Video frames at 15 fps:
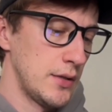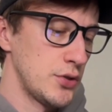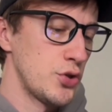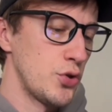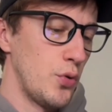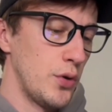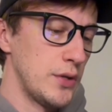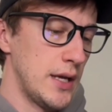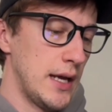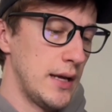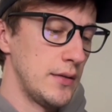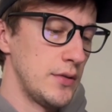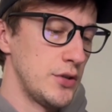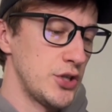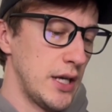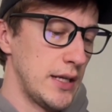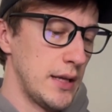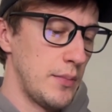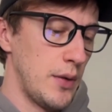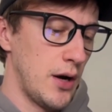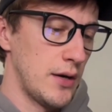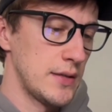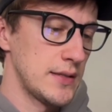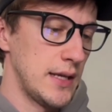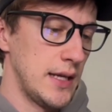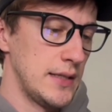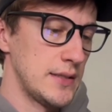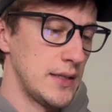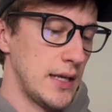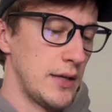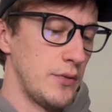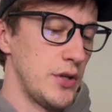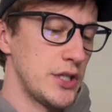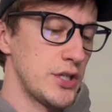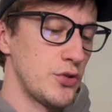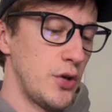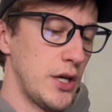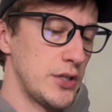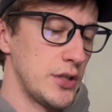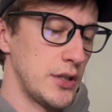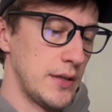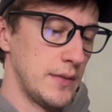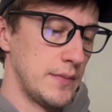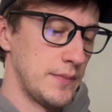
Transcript: Scroll down, check the box, and select registration.